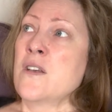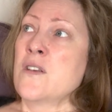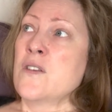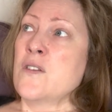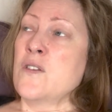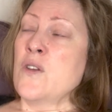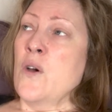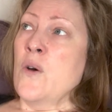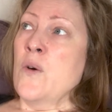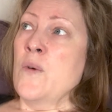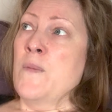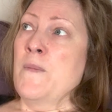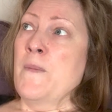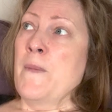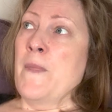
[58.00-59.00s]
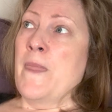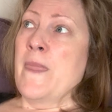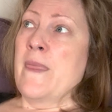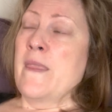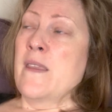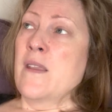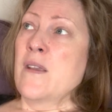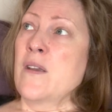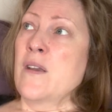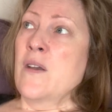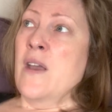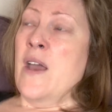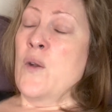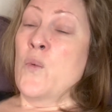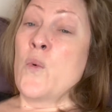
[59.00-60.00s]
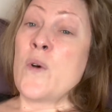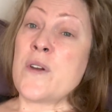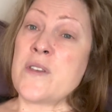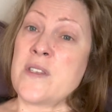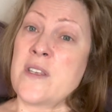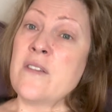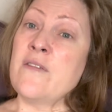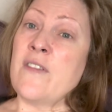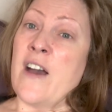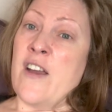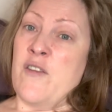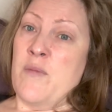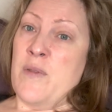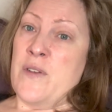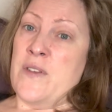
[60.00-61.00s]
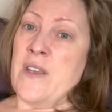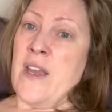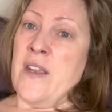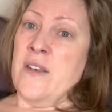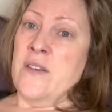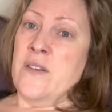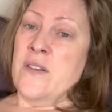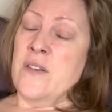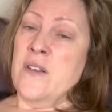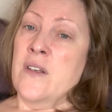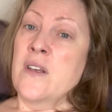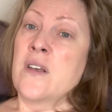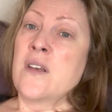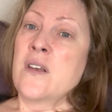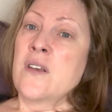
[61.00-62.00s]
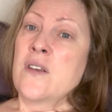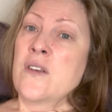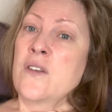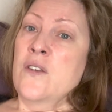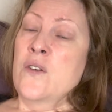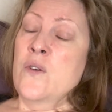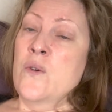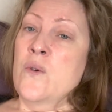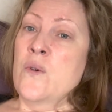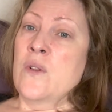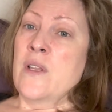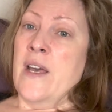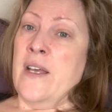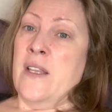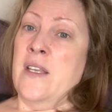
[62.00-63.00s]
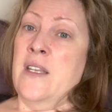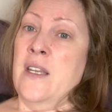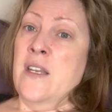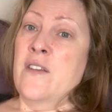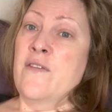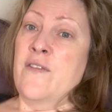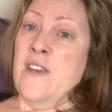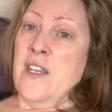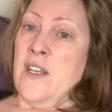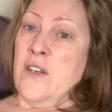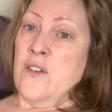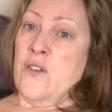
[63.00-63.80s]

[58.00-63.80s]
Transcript: So at worse than 5%, you likely need a feeding